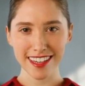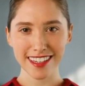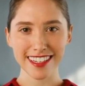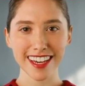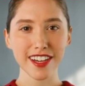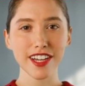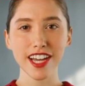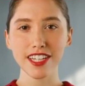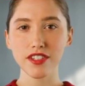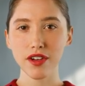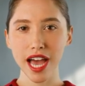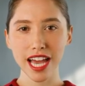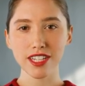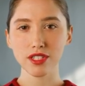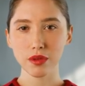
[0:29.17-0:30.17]
They are not
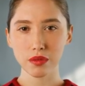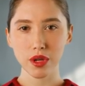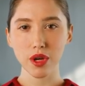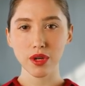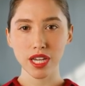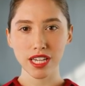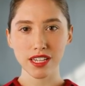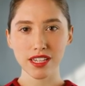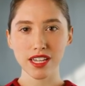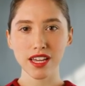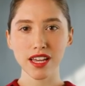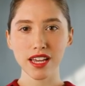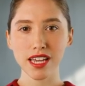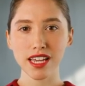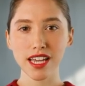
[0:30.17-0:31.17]
cracked or broken.
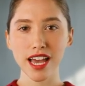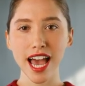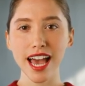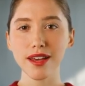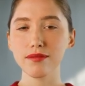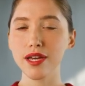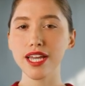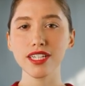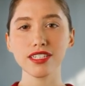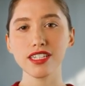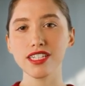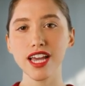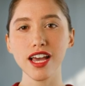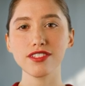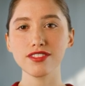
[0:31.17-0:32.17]
I am going to
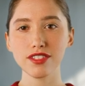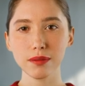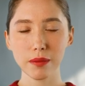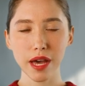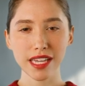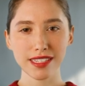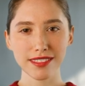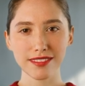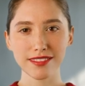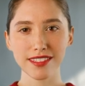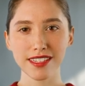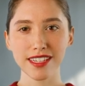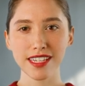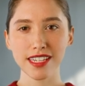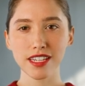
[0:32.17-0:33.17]
look under the bus.
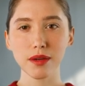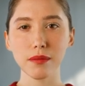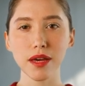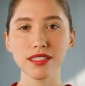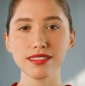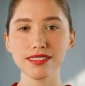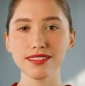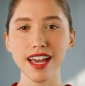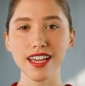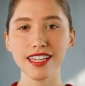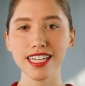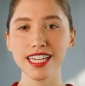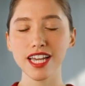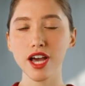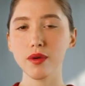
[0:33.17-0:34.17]
The bus is not
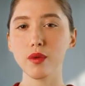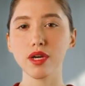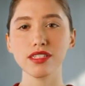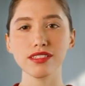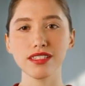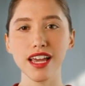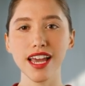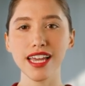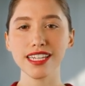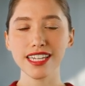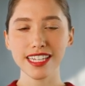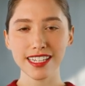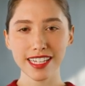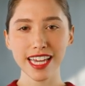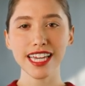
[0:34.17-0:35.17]
leaning on one side,
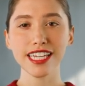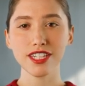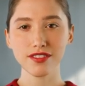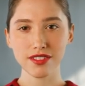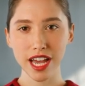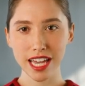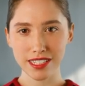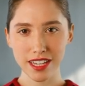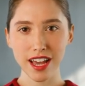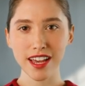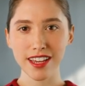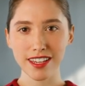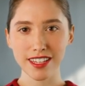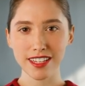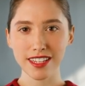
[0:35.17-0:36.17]
indicating a flat
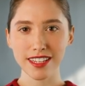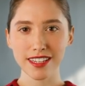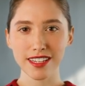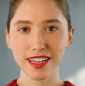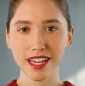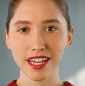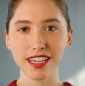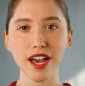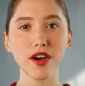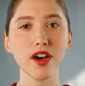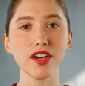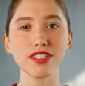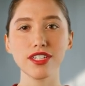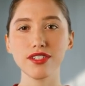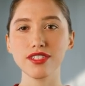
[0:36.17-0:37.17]
tire. There
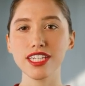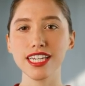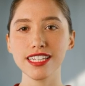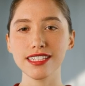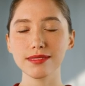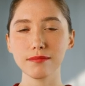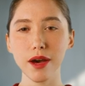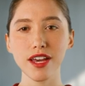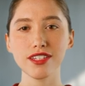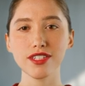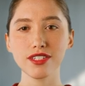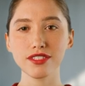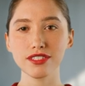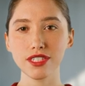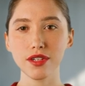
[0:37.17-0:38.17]
are no leaks,
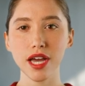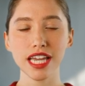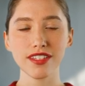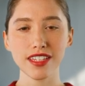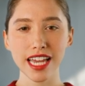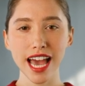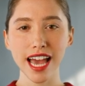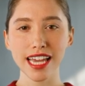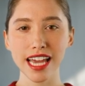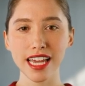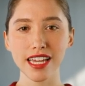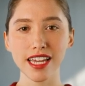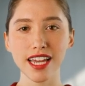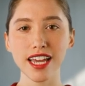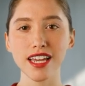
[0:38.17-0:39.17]
puddles, or anything
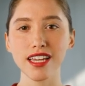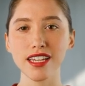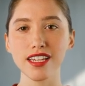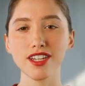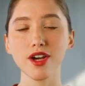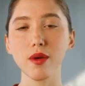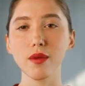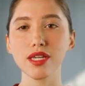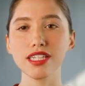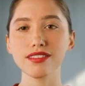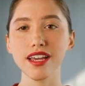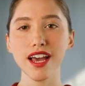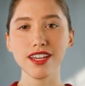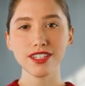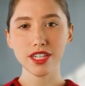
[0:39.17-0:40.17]
hanging. No one is
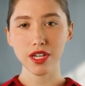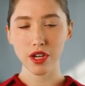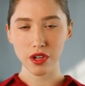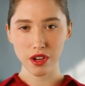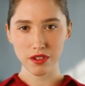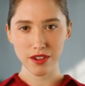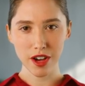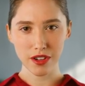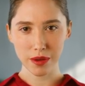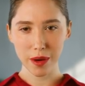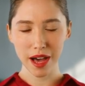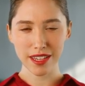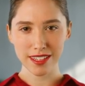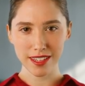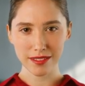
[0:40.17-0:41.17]
under or around the
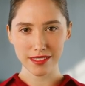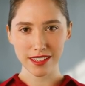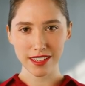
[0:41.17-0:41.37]
bus.